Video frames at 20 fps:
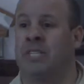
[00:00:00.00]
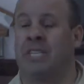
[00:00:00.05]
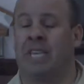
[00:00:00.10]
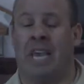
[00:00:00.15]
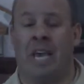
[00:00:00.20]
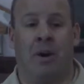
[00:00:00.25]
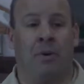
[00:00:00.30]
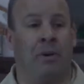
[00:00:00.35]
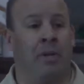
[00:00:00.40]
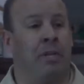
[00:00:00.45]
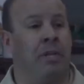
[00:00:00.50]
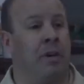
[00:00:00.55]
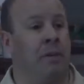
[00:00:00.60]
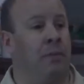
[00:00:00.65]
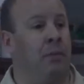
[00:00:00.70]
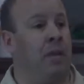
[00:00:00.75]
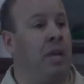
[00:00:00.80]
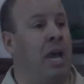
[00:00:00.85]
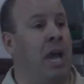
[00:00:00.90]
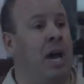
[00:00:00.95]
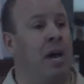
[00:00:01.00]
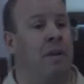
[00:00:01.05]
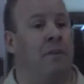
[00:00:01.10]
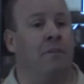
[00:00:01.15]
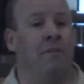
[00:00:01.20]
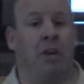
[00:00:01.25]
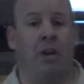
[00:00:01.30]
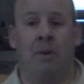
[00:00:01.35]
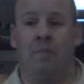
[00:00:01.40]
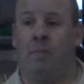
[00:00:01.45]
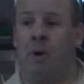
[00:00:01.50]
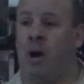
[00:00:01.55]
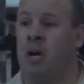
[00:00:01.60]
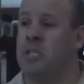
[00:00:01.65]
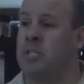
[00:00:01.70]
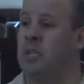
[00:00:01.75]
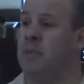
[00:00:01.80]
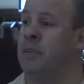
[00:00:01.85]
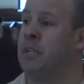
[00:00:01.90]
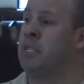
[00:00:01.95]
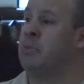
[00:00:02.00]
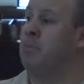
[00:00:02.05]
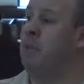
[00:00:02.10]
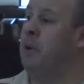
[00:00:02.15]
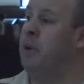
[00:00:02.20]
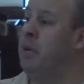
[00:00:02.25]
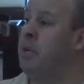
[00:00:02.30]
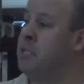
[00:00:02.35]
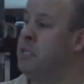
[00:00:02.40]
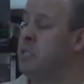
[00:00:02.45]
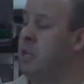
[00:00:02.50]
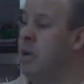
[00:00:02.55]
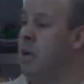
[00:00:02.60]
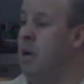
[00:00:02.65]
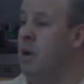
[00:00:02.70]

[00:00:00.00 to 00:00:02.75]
scouting definitely had a very positive experience